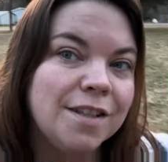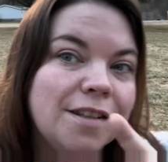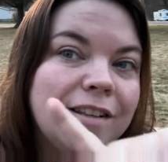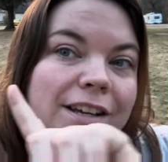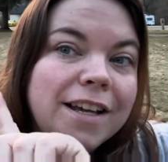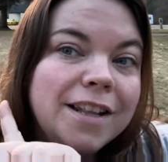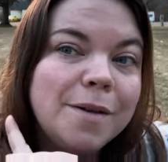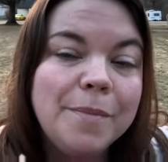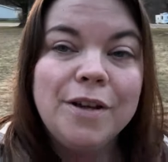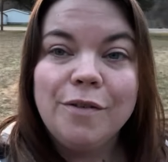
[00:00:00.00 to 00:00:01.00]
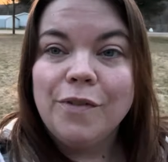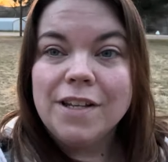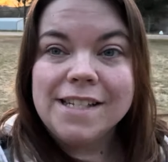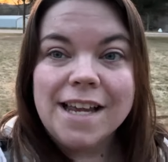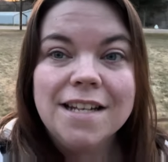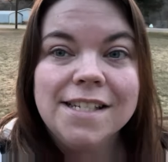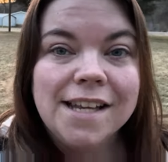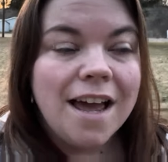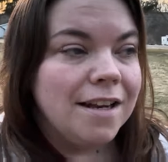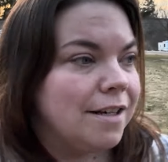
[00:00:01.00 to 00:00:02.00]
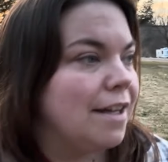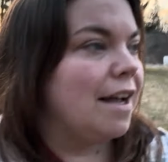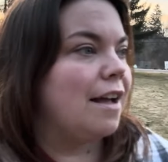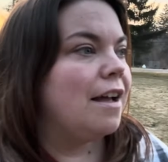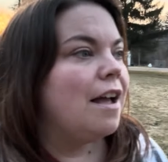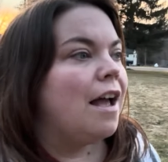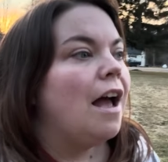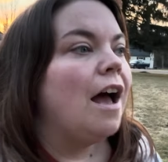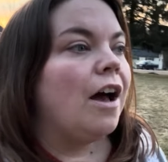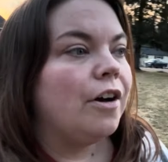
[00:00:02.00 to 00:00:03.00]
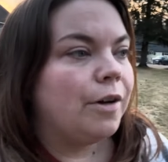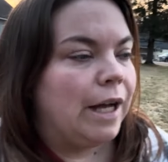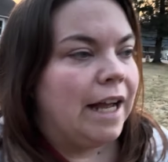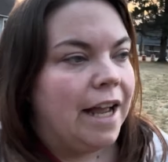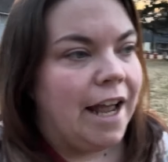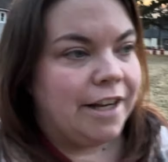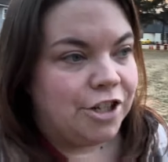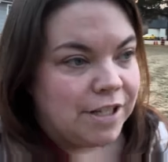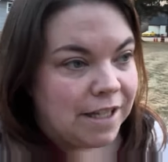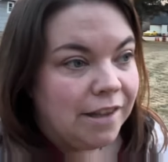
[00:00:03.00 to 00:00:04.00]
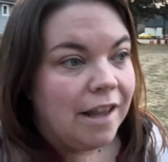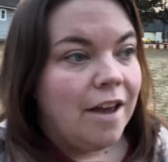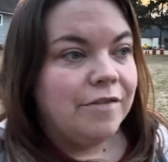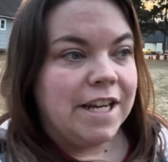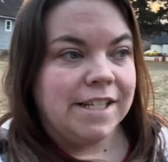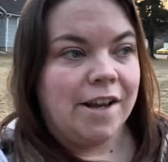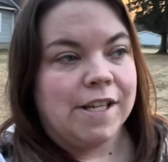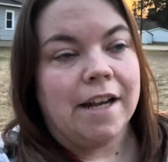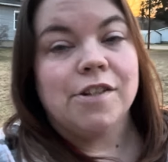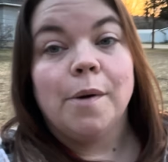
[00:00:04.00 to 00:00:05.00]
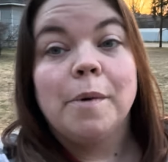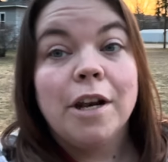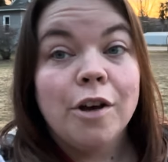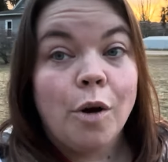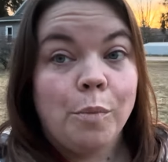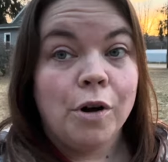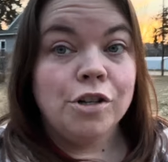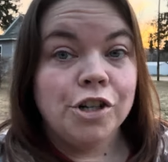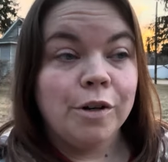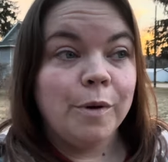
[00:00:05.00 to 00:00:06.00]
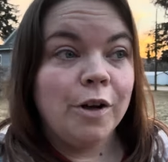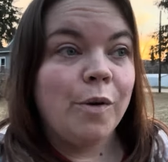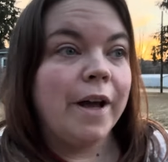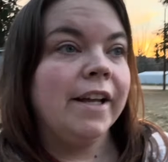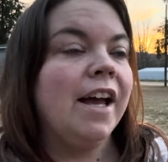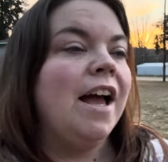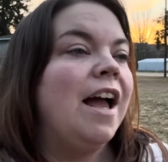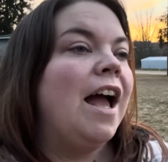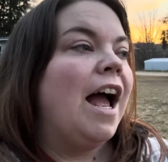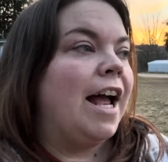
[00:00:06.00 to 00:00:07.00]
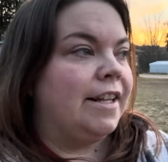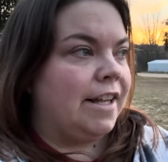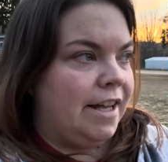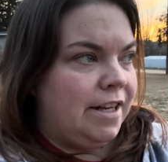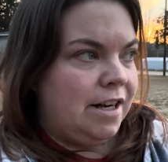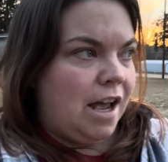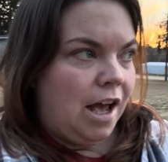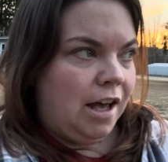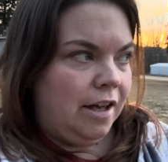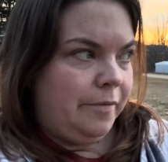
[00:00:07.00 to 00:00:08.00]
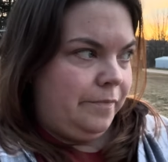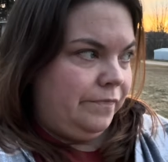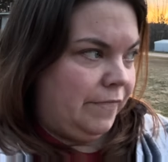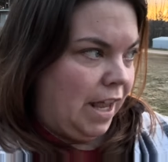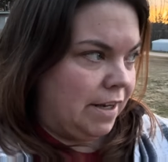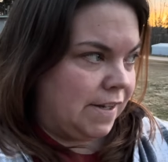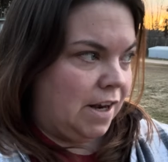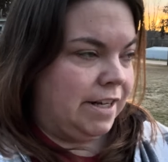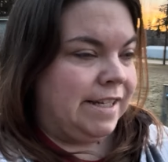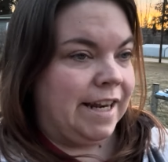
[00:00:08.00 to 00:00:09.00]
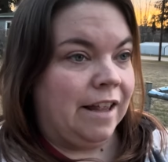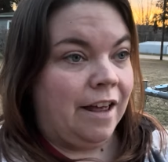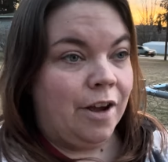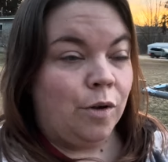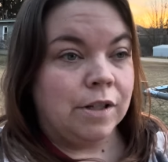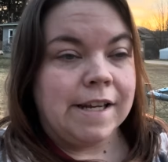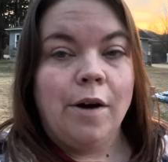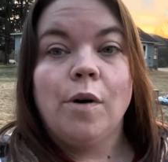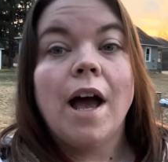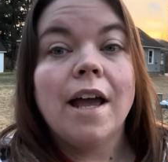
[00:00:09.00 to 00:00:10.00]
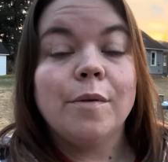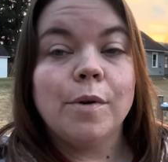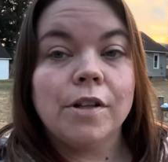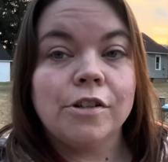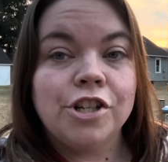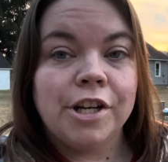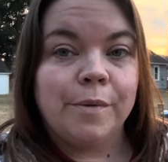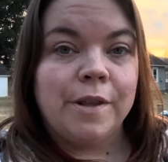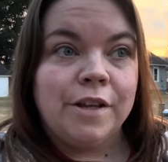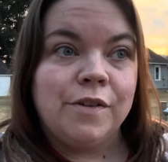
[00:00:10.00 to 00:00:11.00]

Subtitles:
Look at the beautiful sunset. Oh, I just love days outside. So I'm going to go push her real quick. And then as long as daylight holds out, I will share with you